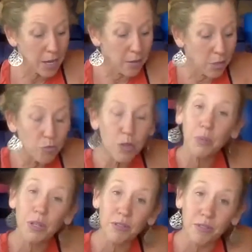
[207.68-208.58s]
The
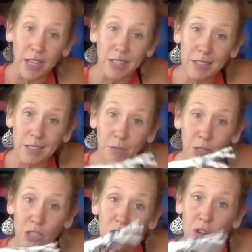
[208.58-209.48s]
ripple effect, when
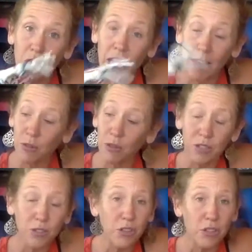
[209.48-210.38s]
you don't have all
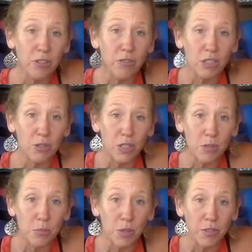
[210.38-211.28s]
these 33 joints
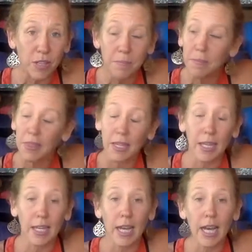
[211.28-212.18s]
moving,
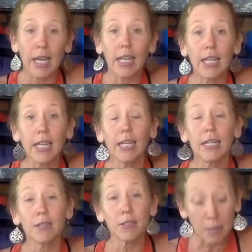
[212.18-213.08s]

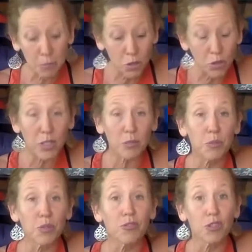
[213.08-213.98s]
some joints
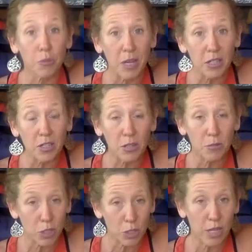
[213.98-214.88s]
move too much,
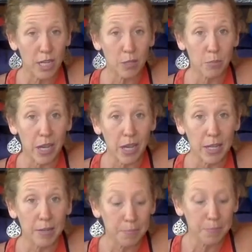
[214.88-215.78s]
which creates
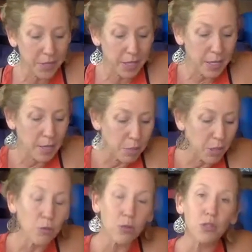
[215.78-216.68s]
pain, but
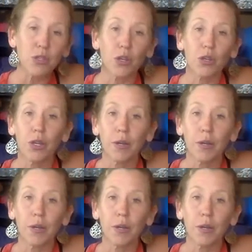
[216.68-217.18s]
also